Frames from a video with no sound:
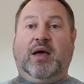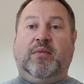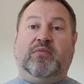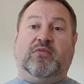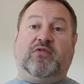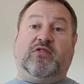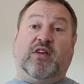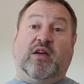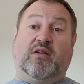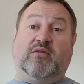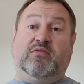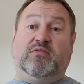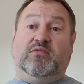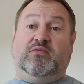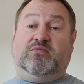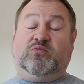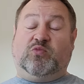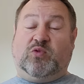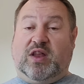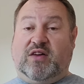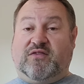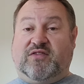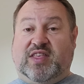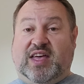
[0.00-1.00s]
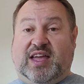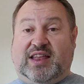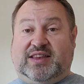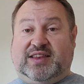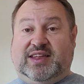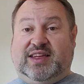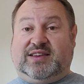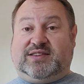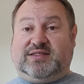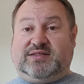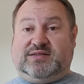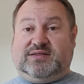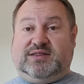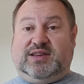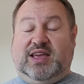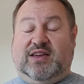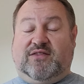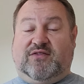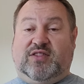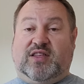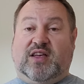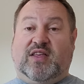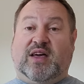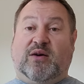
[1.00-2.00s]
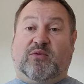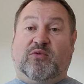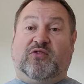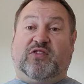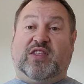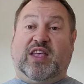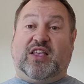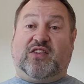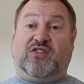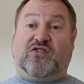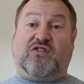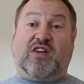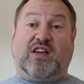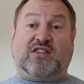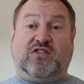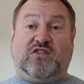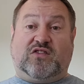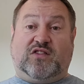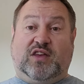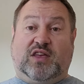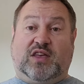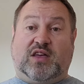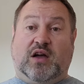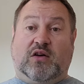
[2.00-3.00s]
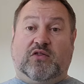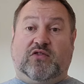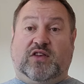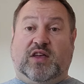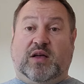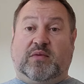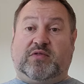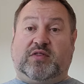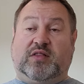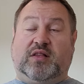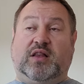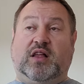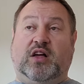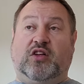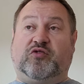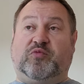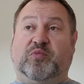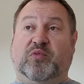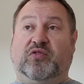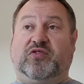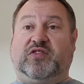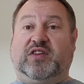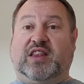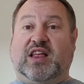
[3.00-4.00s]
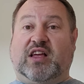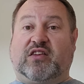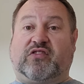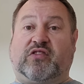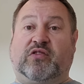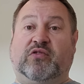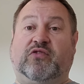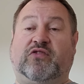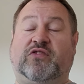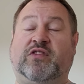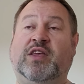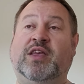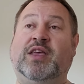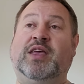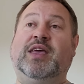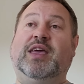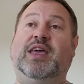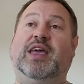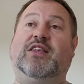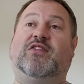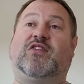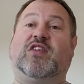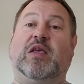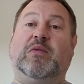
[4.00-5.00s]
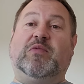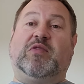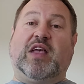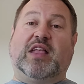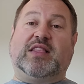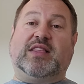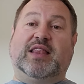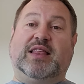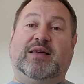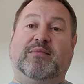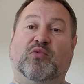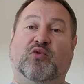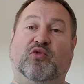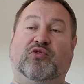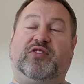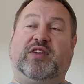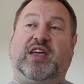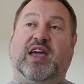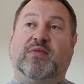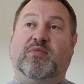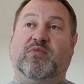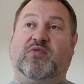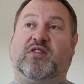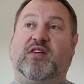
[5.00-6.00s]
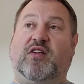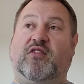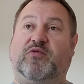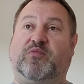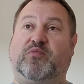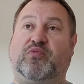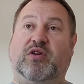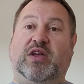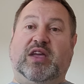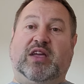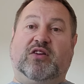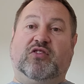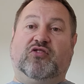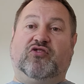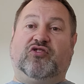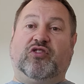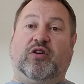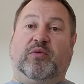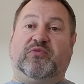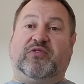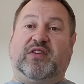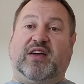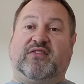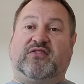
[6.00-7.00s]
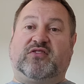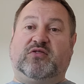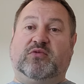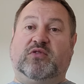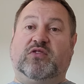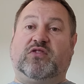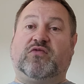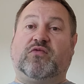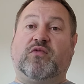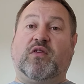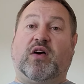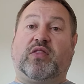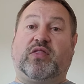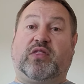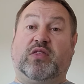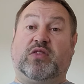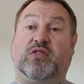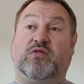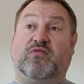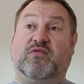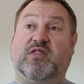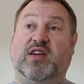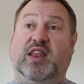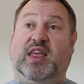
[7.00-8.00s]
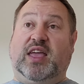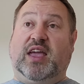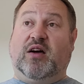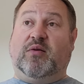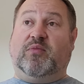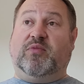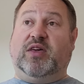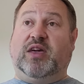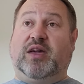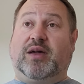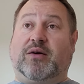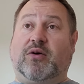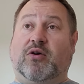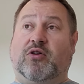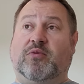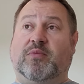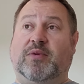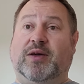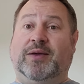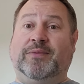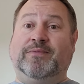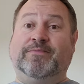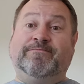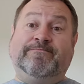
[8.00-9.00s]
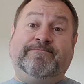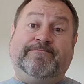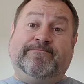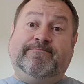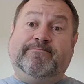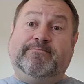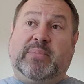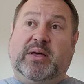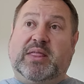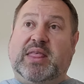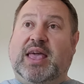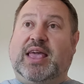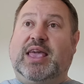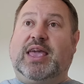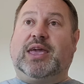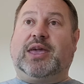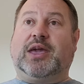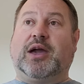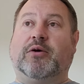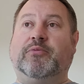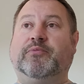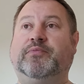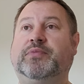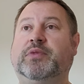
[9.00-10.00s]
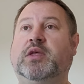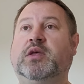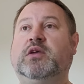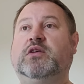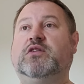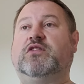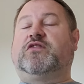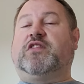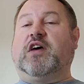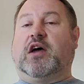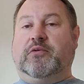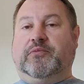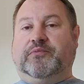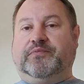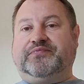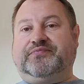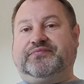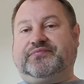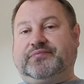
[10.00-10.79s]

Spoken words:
So whatever they did, even though that was their strategy, cozying up to the large multinationals, it seems they did it more to get themselves pretty good jobs afterwards rather than to really help the economy. But there you go. So